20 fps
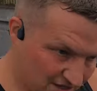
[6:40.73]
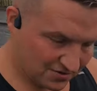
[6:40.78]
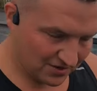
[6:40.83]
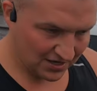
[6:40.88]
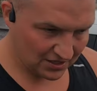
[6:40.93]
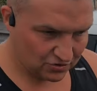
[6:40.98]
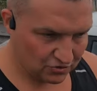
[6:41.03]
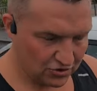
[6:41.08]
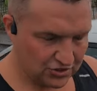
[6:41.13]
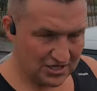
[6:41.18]

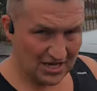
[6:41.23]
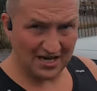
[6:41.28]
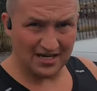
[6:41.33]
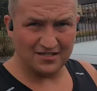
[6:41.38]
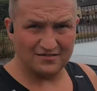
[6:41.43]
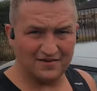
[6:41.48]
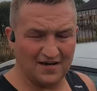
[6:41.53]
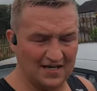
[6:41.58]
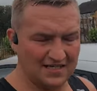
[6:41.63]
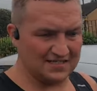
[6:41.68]
22
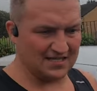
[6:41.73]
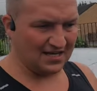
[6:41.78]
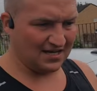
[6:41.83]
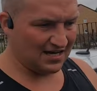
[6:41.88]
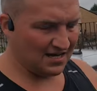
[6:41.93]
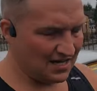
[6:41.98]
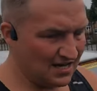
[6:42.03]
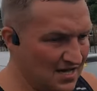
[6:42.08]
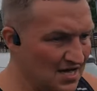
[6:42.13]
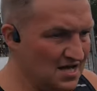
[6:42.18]
seconds
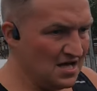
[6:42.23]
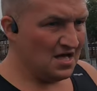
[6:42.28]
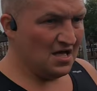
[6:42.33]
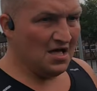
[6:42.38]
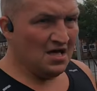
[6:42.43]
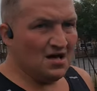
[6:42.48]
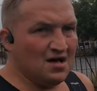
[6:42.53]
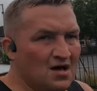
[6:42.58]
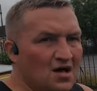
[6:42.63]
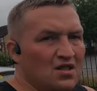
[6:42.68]
faster
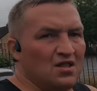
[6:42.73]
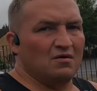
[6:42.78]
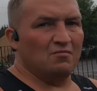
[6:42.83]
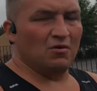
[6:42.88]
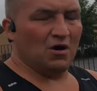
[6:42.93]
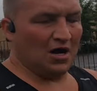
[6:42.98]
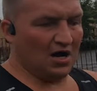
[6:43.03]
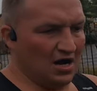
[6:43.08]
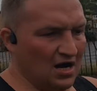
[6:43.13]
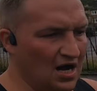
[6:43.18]

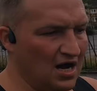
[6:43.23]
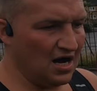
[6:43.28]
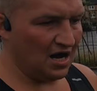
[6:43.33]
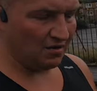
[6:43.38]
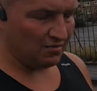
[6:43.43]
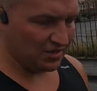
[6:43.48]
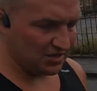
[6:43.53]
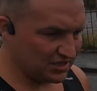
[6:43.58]
than what I